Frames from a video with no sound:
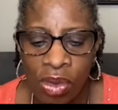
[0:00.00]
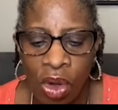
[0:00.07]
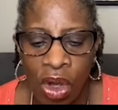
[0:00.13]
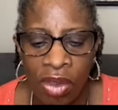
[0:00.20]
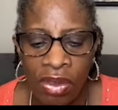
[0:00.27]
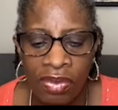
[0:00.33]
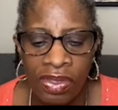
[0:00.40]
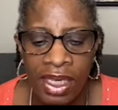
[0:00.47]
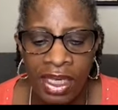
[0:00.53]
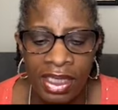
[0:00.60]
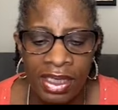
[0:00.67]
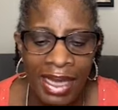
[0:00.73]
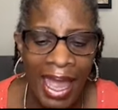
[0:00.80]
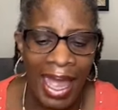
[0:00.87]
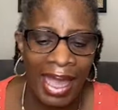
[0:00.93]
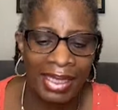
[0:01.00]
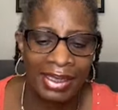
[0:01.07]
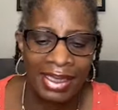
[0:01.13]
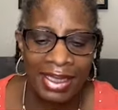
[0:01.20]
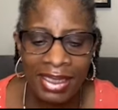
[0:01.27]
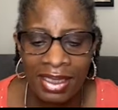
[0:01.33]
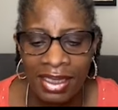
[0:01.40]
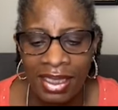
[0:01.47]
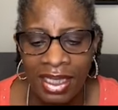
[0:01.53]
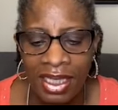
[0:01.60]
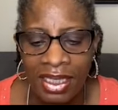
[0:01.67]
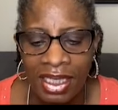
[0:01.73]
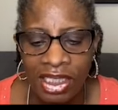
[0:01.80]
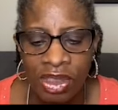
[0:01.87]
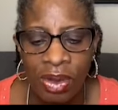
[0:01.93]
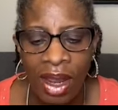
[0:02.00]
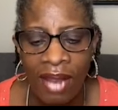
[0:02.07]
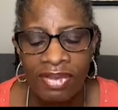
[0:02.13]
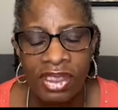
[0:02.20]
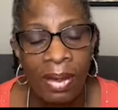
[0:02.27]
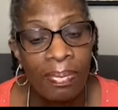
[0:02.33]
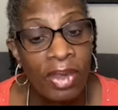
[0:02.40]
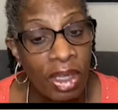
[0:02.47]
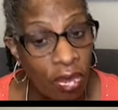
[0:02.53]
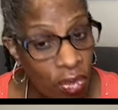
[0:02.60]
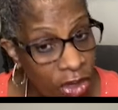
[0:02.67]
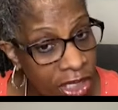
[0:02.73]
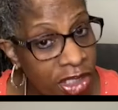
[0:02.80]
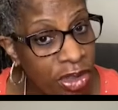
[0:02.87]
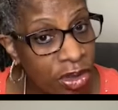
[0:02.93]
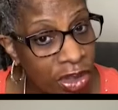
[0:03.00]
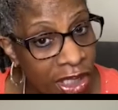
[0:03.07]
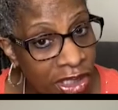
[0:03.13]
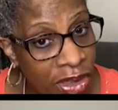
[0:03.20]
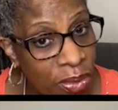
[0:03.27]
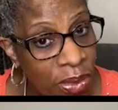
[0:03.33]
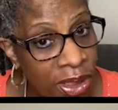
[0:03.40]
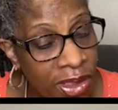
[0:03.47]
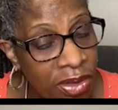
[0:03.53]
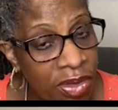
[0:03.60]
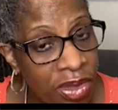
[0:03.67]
all the things, acting and singing, that you have something original that you want to do